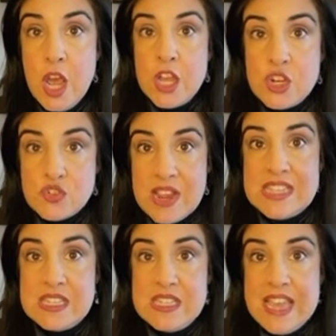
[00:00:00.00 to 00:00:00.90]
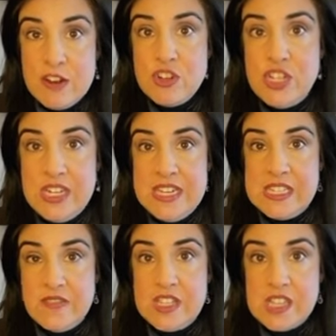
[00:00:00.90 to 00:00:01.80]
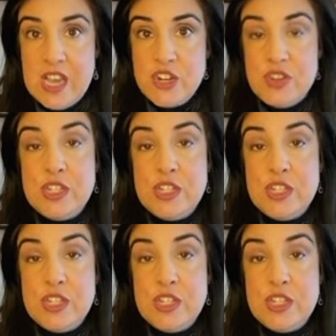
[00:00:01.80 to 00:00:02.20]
address the energy needs of this country,